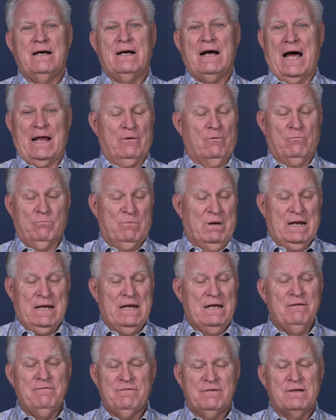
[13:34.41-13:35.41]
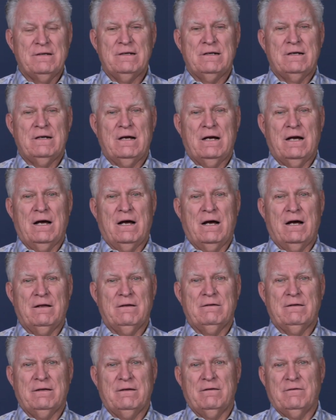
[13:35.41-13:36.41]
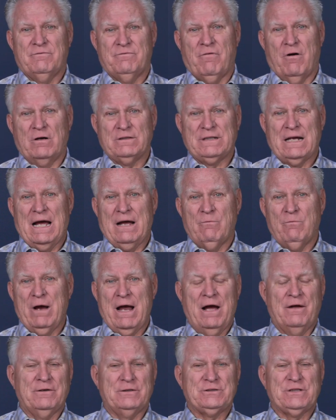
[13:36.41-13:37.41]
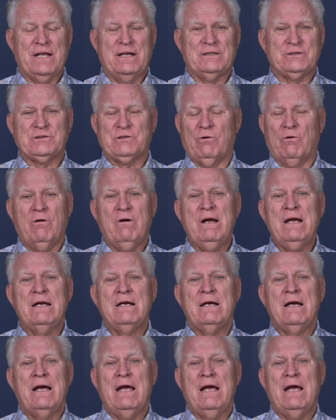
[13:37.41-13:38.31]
I don't believe, as far as the way I understand the story,